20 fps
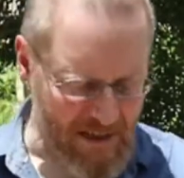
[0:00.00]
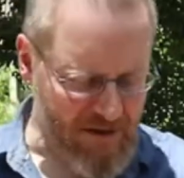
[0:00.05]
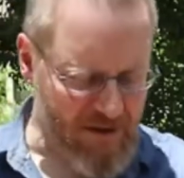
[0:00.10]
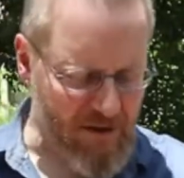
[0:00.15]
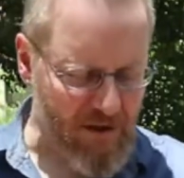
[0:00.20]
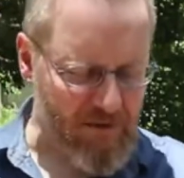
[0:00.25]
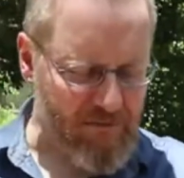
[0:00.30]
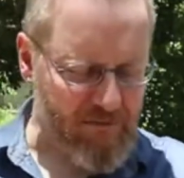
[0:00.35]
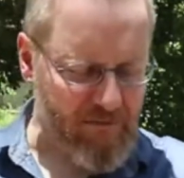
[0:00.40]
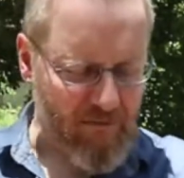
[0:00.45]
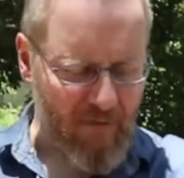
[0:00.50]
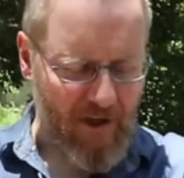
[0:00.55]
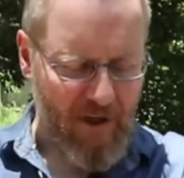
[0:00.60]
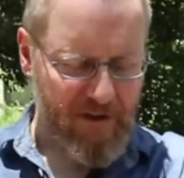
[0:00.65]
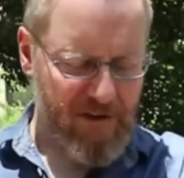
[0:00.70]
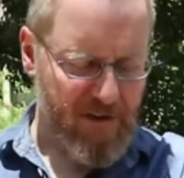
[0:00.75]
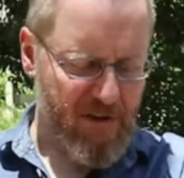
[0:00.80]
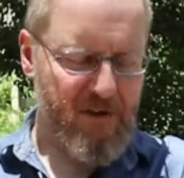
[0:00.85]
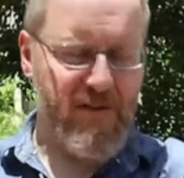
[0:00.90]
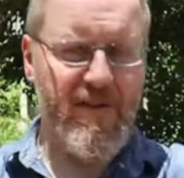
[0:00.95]
So I'll
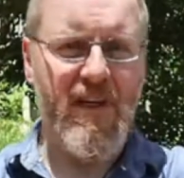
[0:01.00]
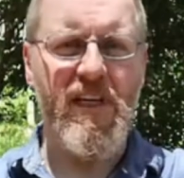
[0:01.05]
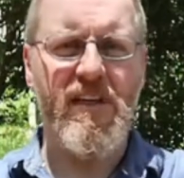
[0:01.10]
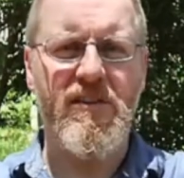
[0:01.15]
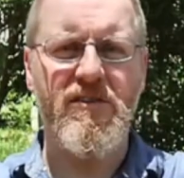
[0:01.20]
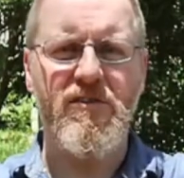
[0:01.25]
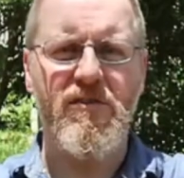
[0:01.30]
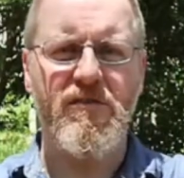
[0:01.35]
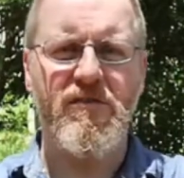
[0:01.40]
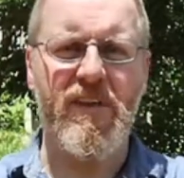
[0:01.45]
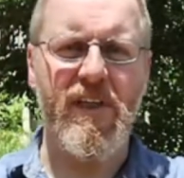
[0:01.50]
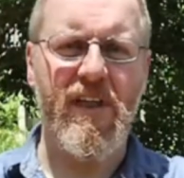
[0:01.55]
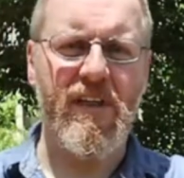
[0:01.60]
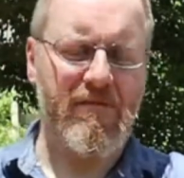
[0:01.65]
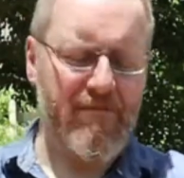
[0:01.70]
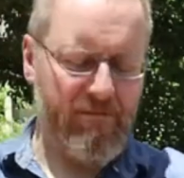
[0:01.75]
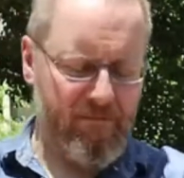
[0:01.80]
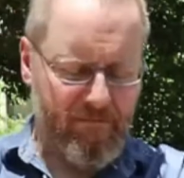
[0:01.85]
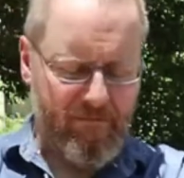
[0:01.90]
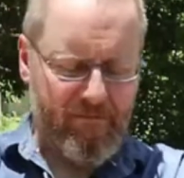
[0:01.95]
just take this off
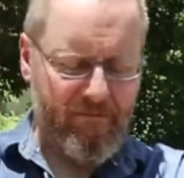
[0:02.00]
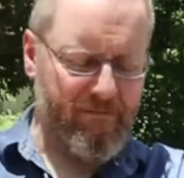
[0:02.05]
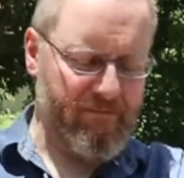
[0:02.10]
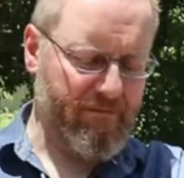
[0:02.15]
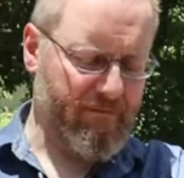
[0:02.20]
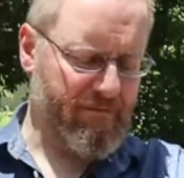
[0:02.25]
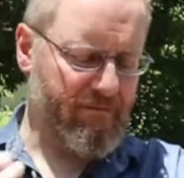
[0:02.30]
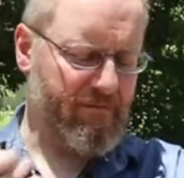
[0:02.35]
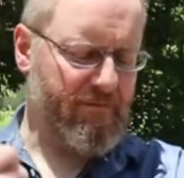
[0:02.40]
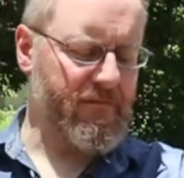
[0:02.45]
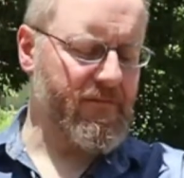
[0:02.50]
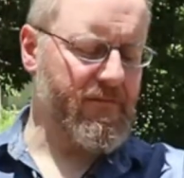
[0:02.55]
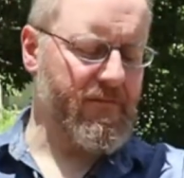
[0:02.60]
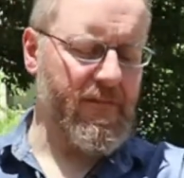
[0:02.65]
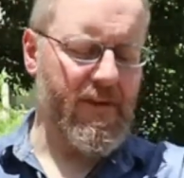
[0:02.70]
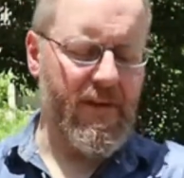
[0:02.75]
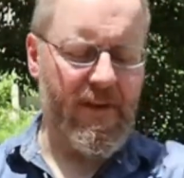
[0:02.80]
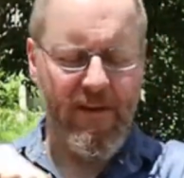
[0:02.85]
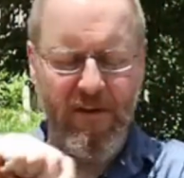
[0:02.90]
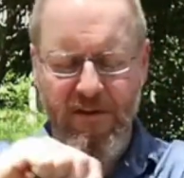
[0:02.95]
again,
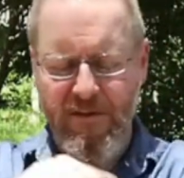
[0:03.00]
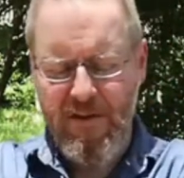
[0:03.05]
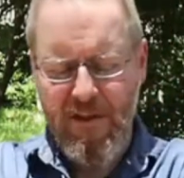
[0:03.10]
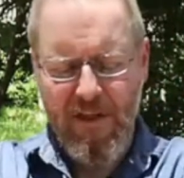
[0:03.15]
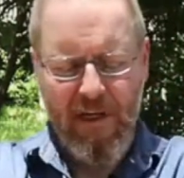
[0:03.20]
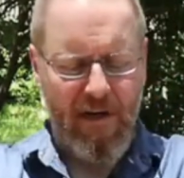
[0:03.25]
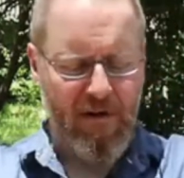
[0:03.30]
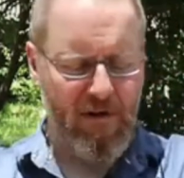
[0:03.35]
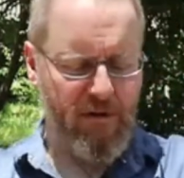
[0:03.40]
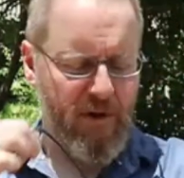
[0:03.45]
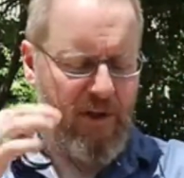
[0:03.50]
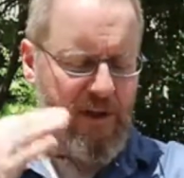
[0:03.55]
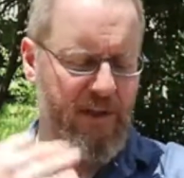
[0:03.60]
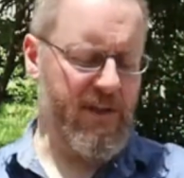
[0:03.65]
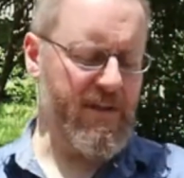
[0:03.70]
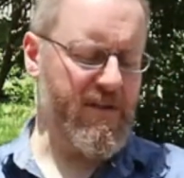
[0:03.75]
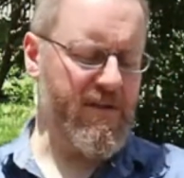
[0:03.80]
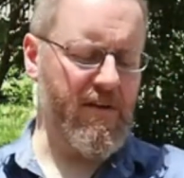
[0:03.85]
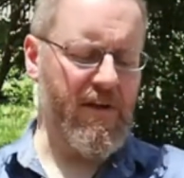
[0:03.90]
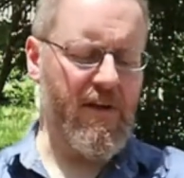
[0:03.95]
and you can see how quick it
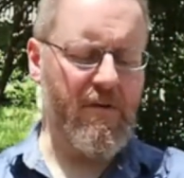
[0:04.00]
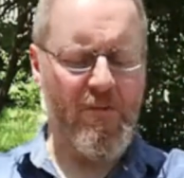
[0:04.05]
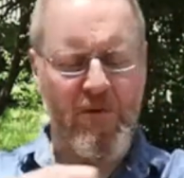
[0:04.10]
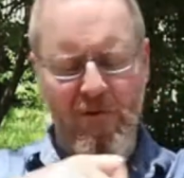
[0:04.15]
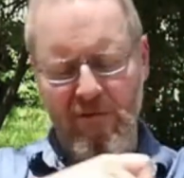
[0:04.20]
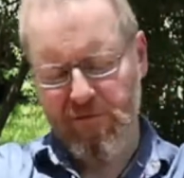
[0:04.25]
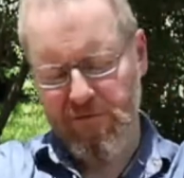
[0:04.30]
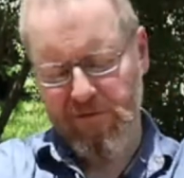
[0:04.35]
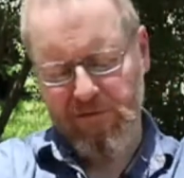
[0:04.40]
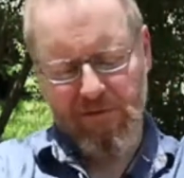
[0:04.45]
is to come off.